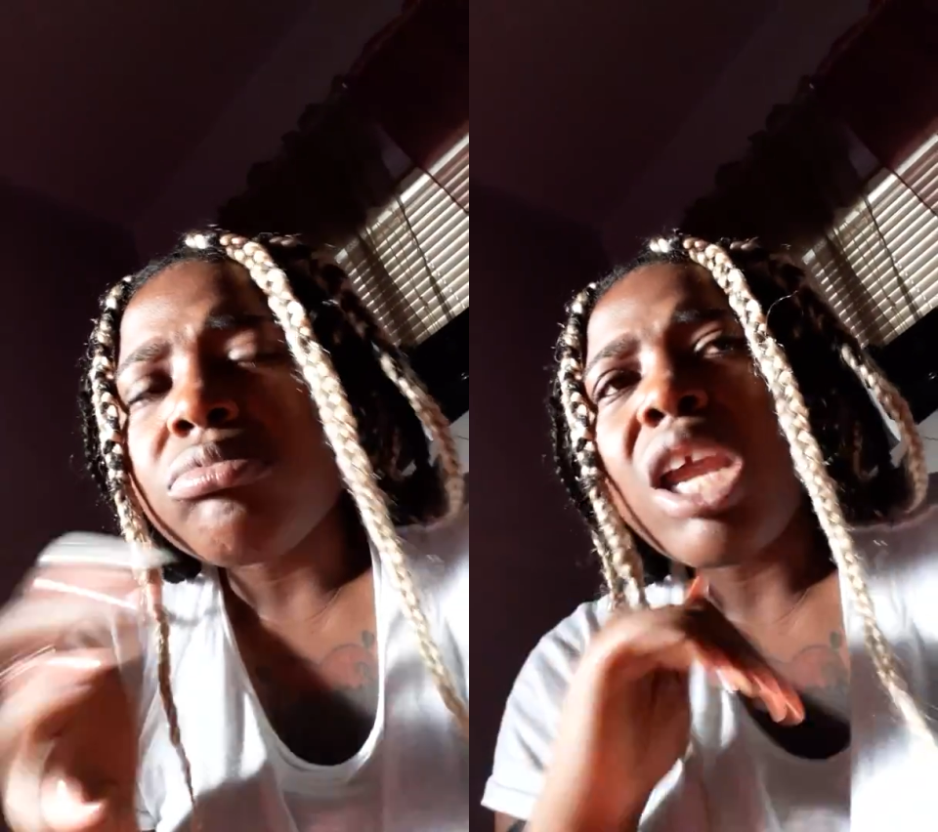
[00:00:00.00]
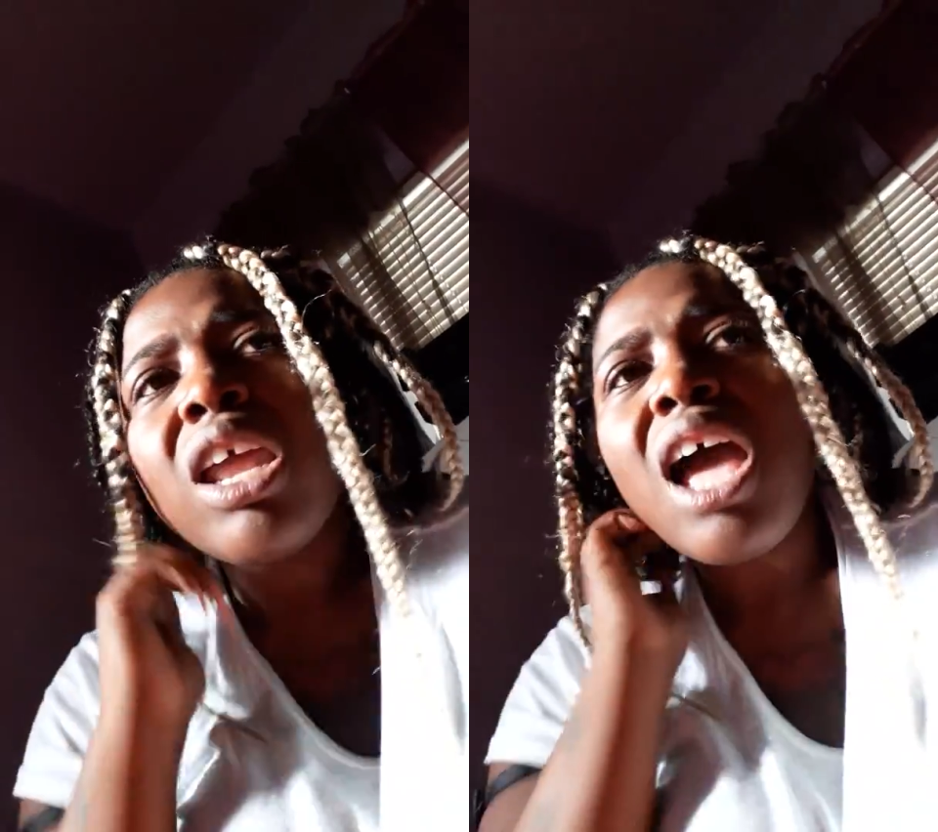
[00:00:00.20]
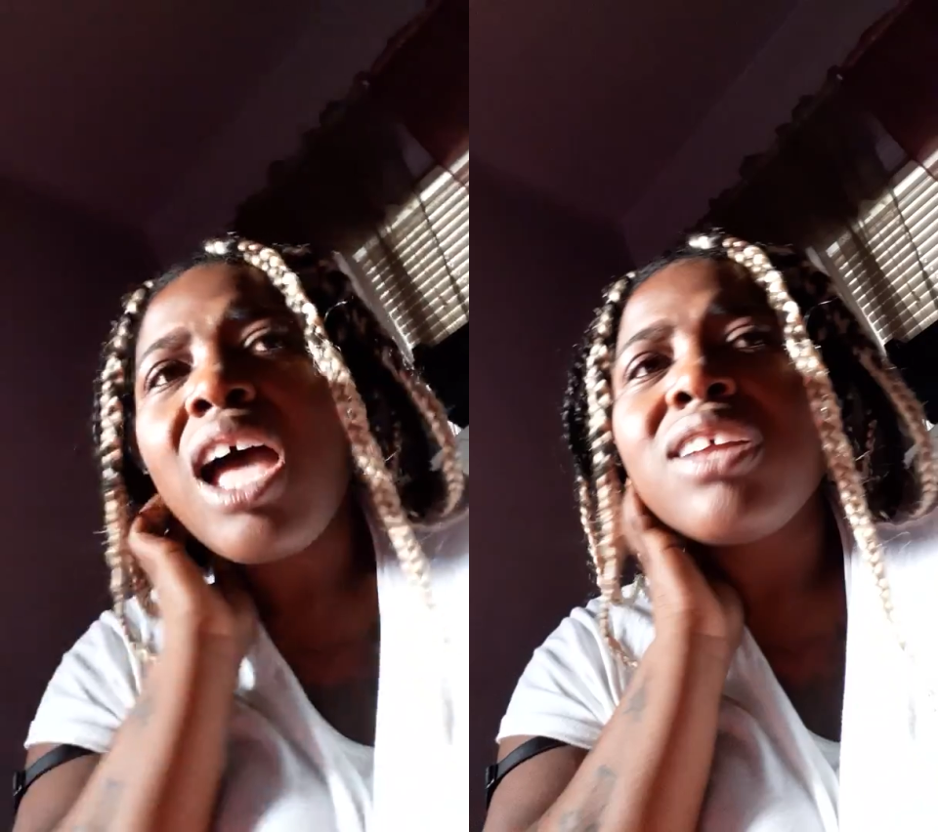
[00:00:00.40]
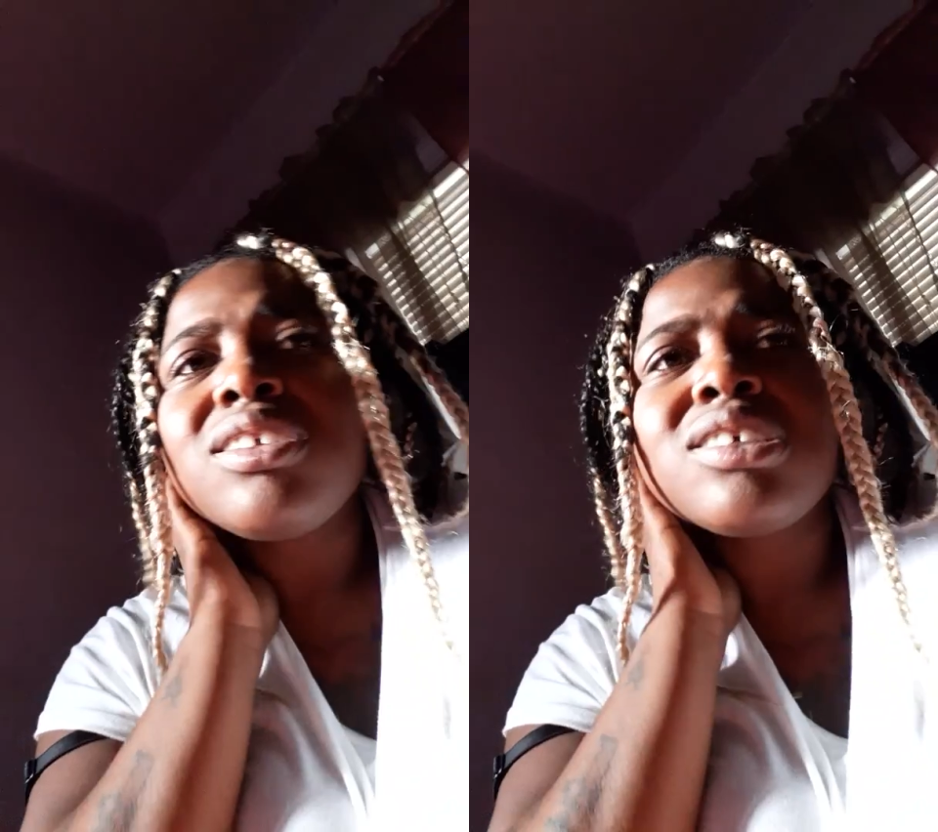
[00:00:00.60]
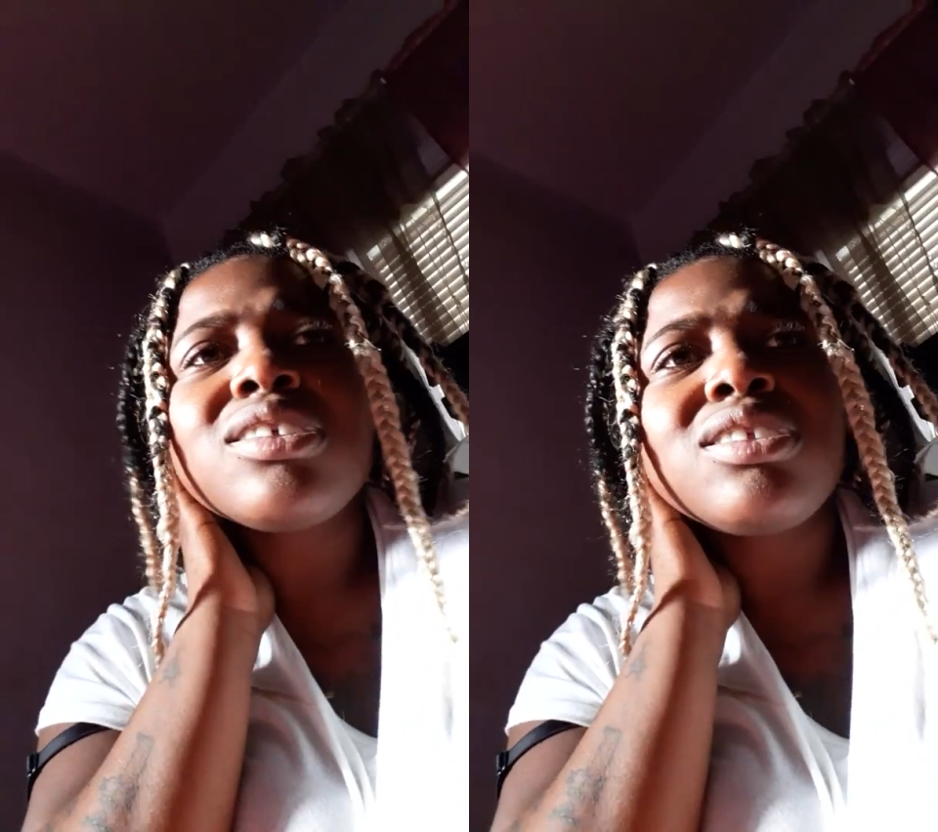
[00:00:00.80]
And I
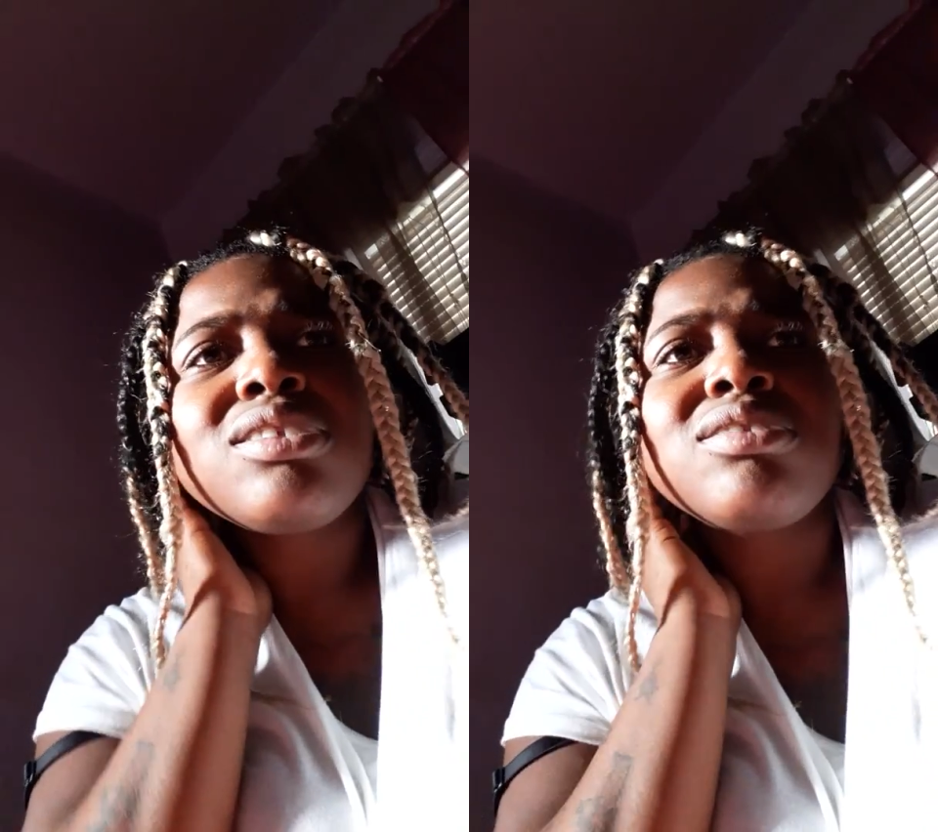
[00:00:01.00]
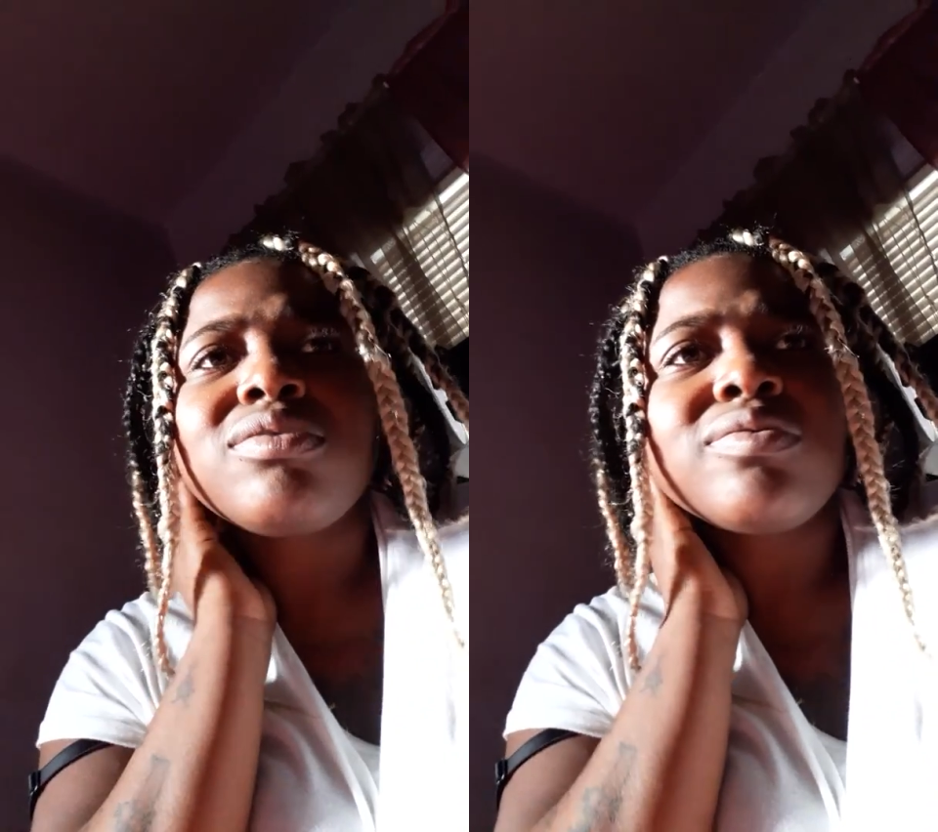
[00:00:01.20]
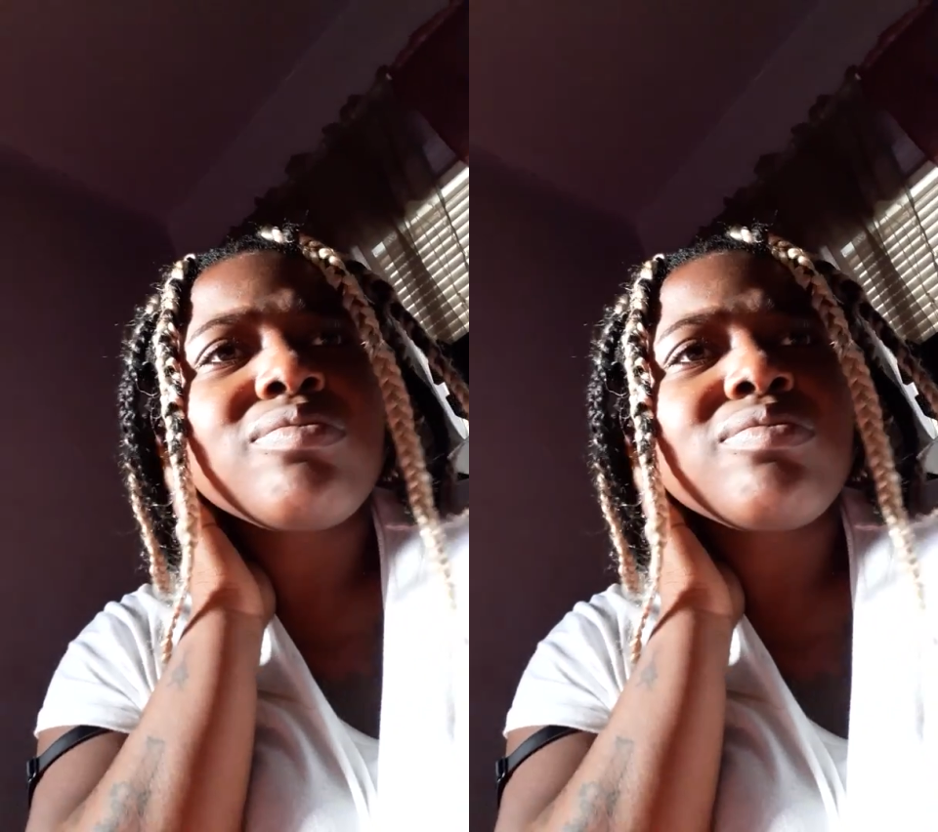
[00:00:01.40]
just